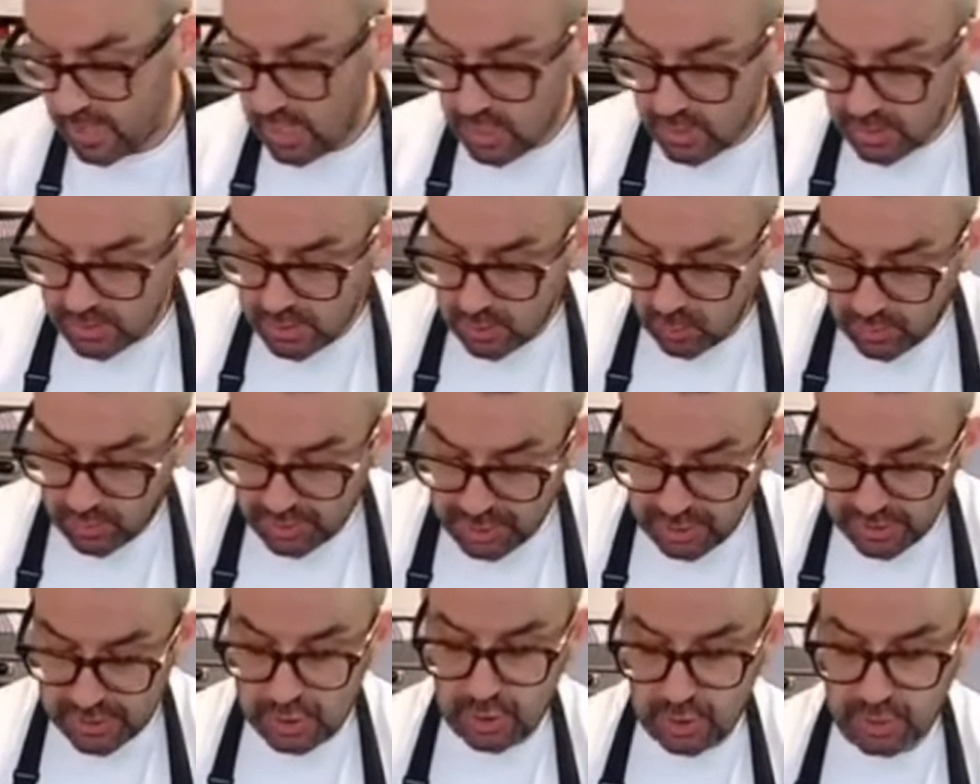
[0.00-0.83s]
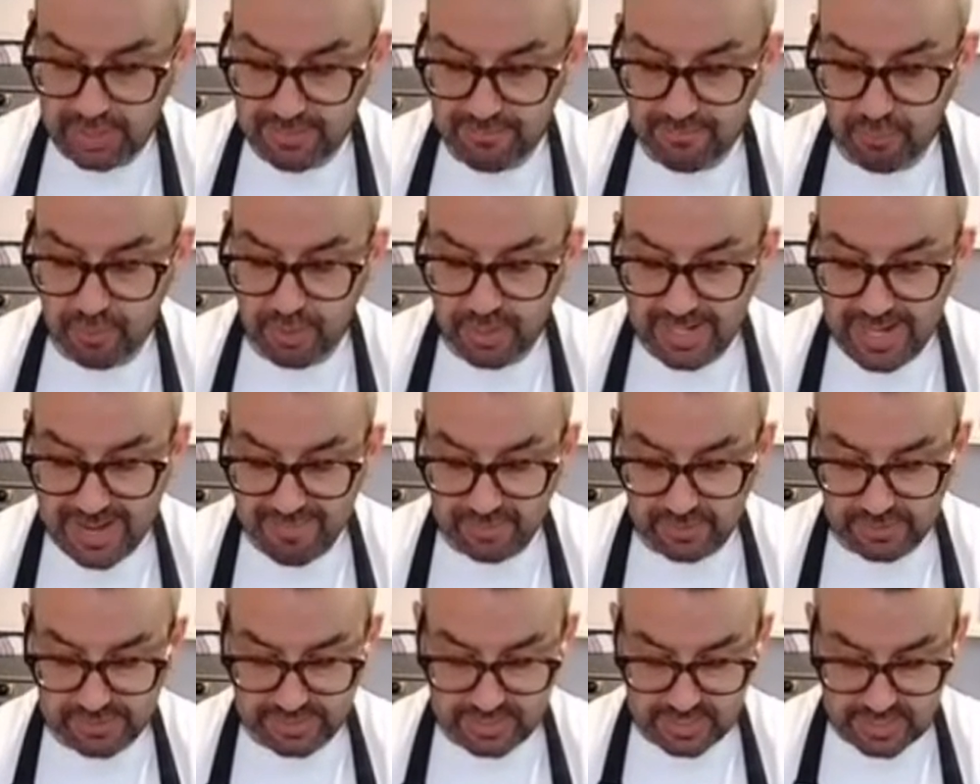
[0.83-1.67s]
So we're just looking for a
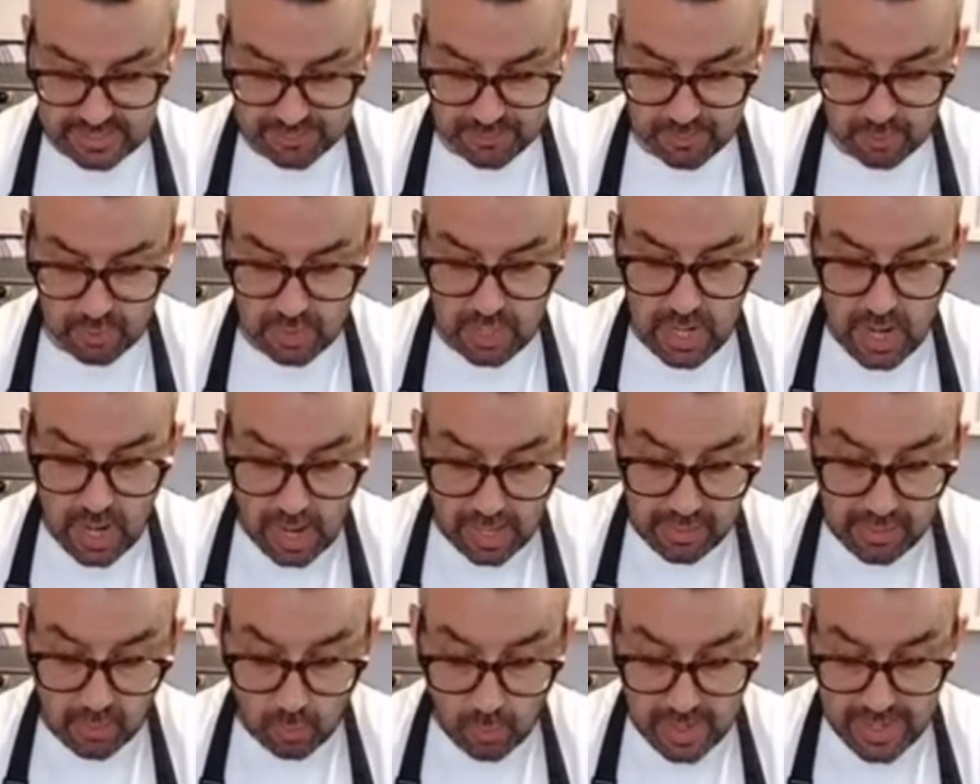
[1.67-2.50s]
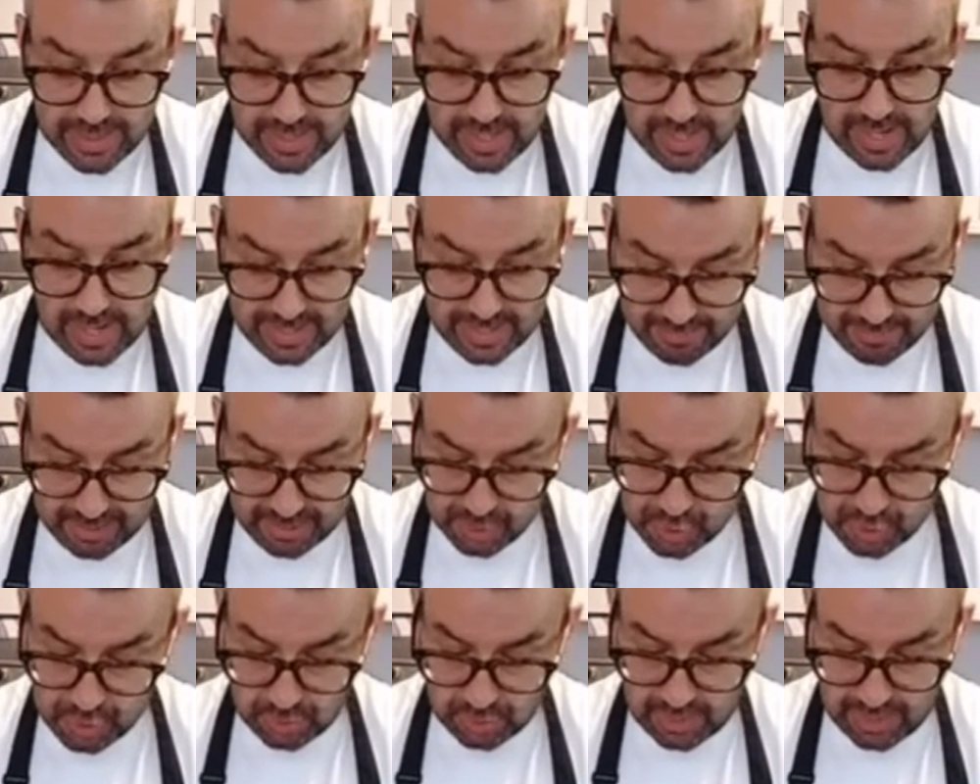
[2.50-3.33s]
level teaspoon, and the way that I
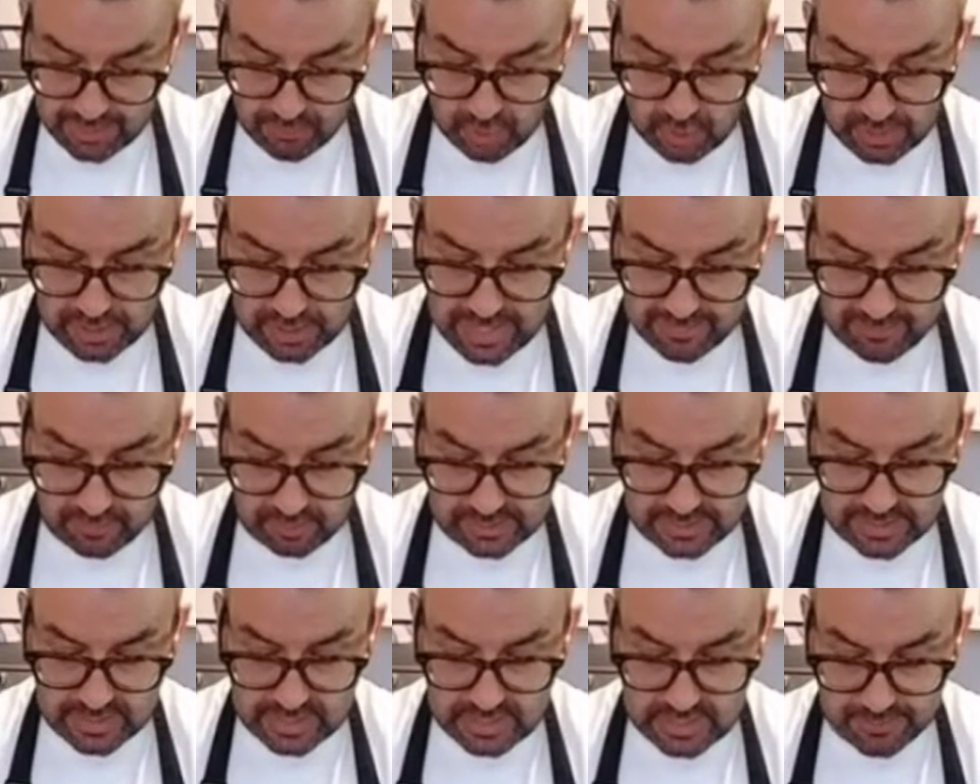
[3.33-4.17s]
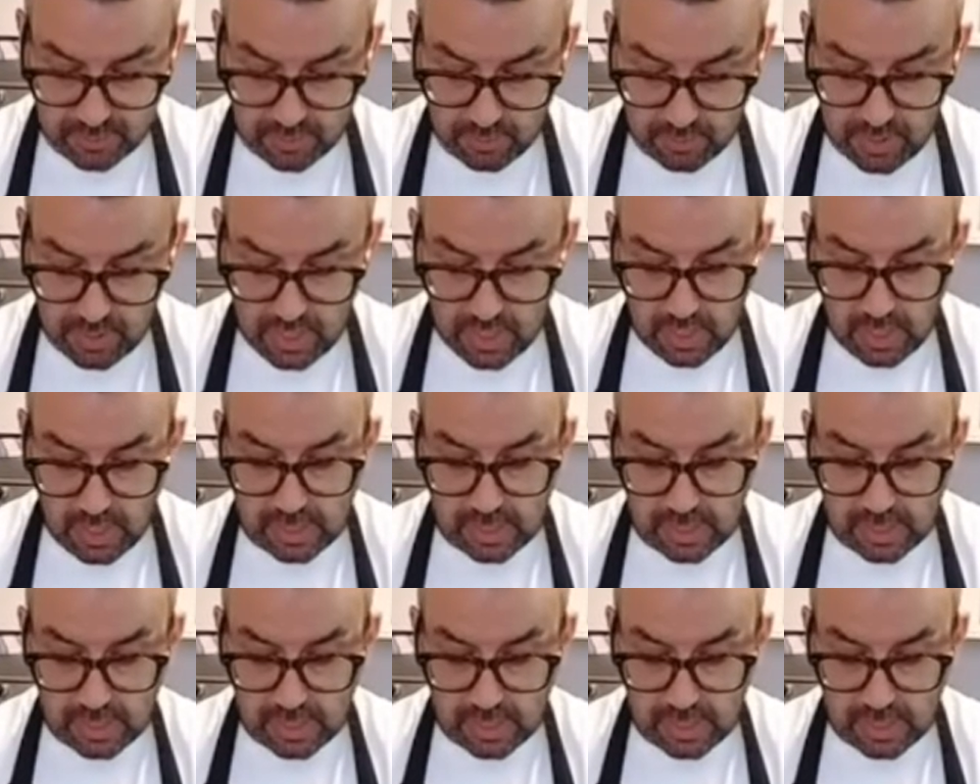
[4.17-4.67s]
make sure that I've got a level teaspoon,